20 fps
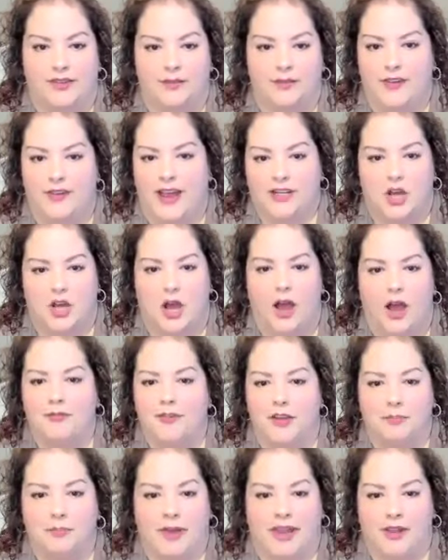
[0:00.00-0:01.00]
In fact,
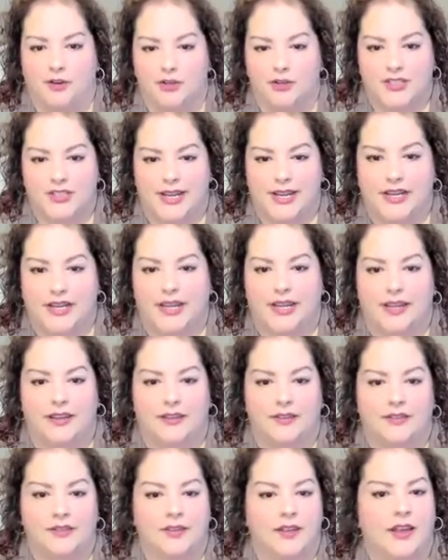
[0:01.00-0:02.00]
often my understanding
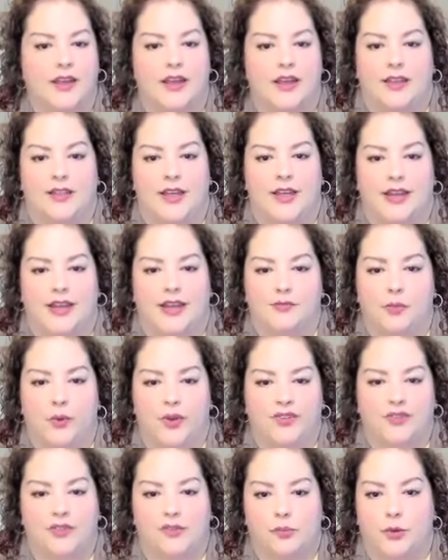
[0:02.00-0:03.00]
is that
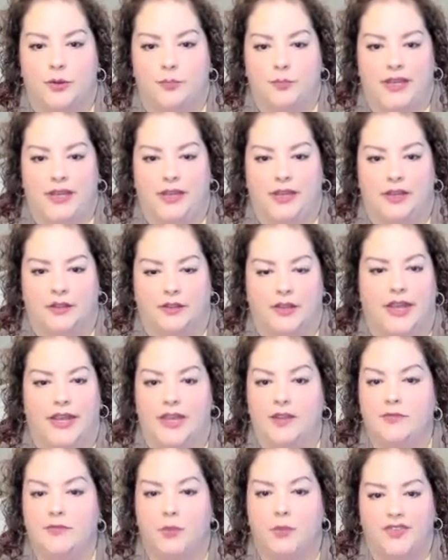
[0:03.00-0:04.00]
invoices would be like
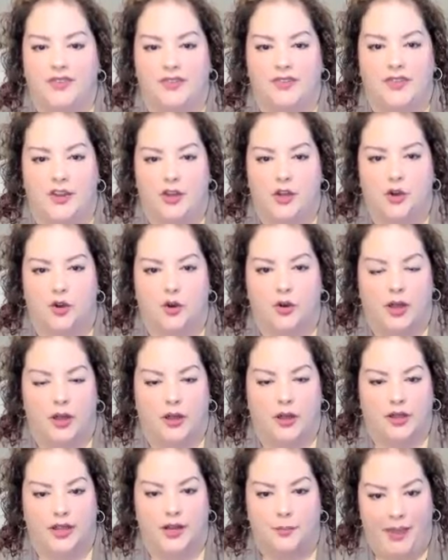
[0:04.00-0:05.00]
invoices that you're
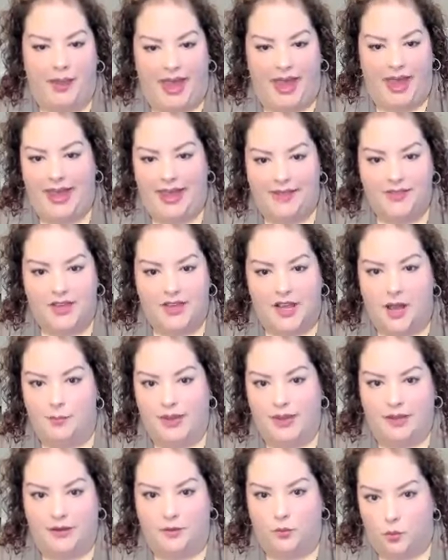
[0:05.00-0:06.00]
going to pay in the
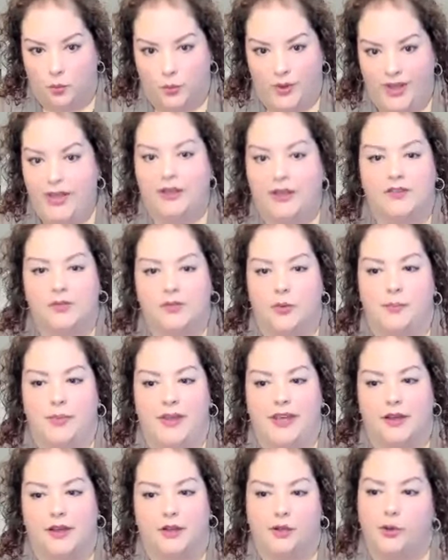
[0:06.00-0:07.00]
coming weeks would
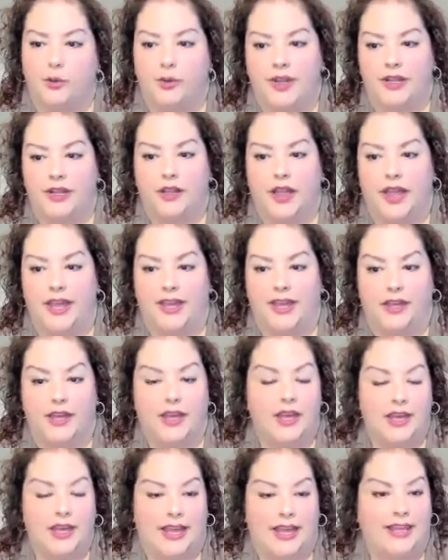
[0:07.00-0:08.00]
be included like
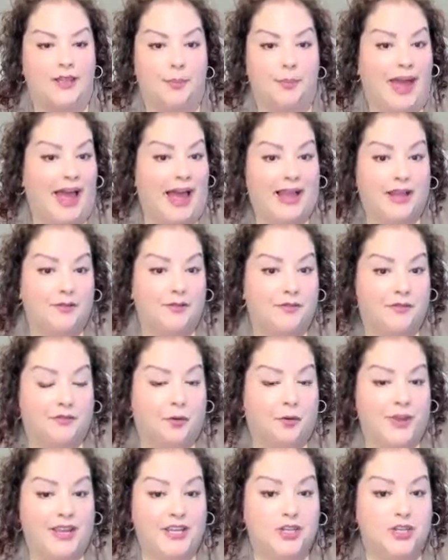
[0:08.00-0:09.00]
in the packet of
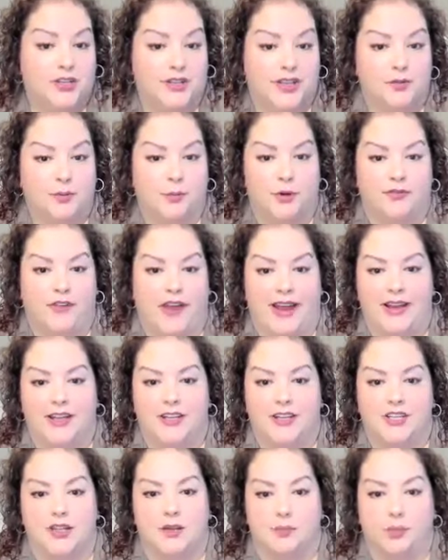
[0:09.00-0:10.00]
information that's
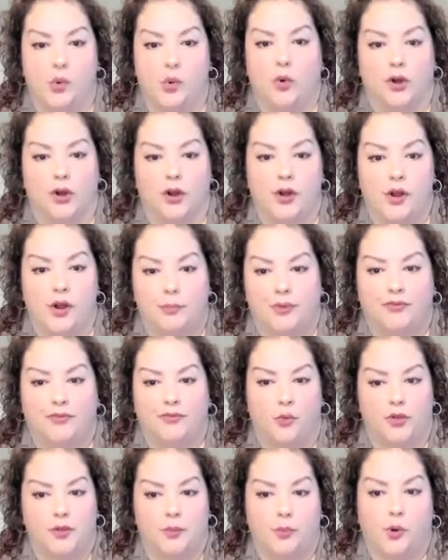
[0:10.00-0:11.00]
provided to the board
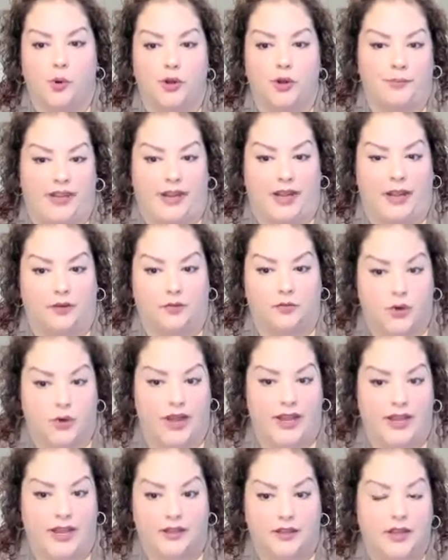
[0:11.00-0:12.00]
before the board meeting,
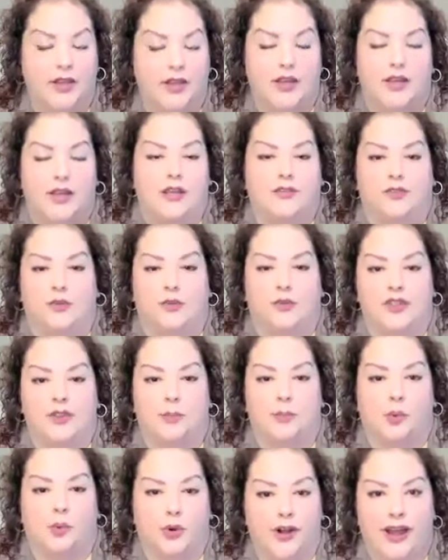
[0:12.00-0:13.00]
right? So that the
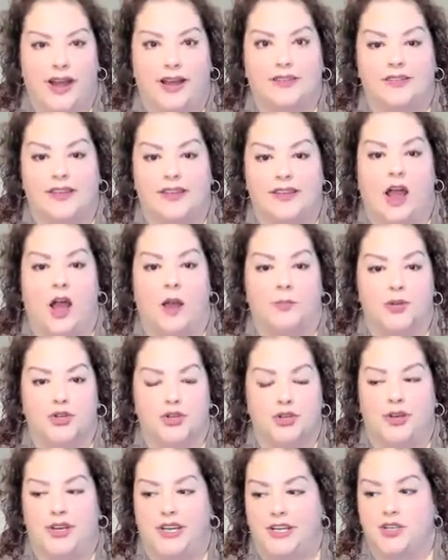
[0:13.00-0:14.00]
board has the
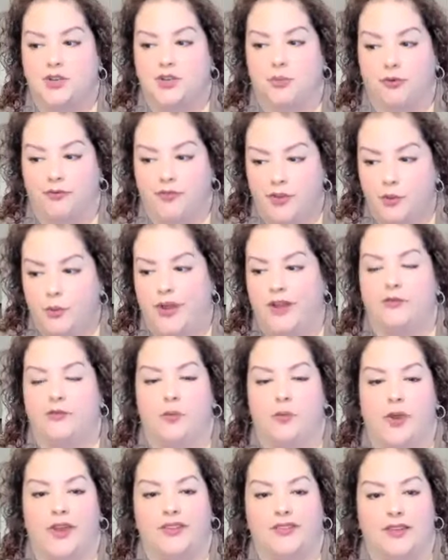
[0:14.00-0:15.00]
opportunity to review
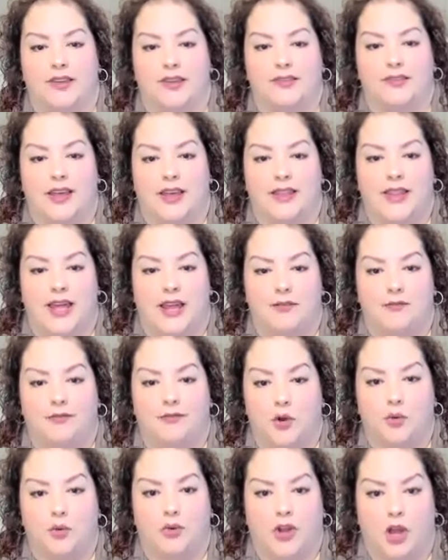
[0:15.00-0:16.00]
invoices and then
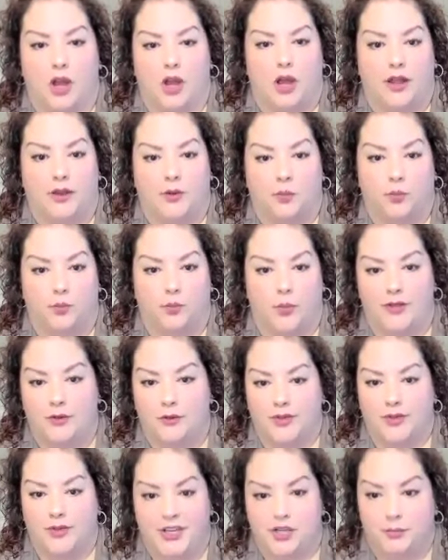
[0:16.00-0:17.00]
vote on
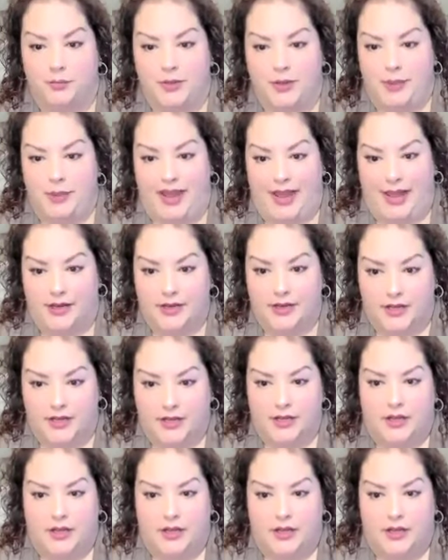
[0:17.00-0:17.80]
whether they should be paid.